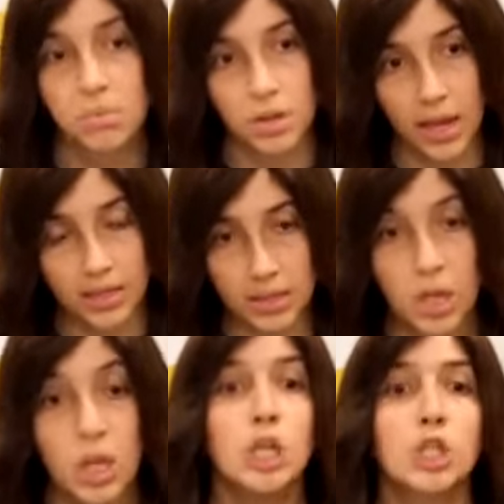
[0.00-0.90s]
Yes.
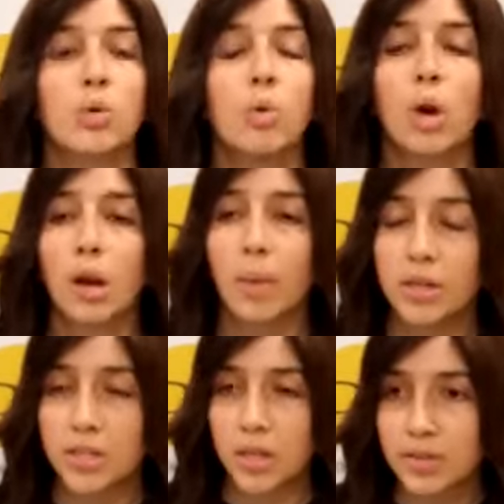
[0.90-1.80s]
Should we work on
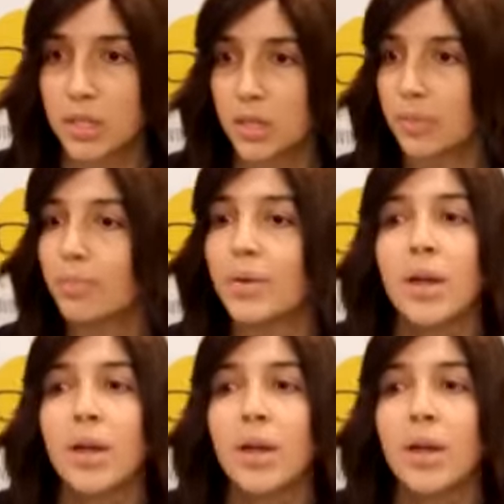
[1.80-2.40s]
ourselves to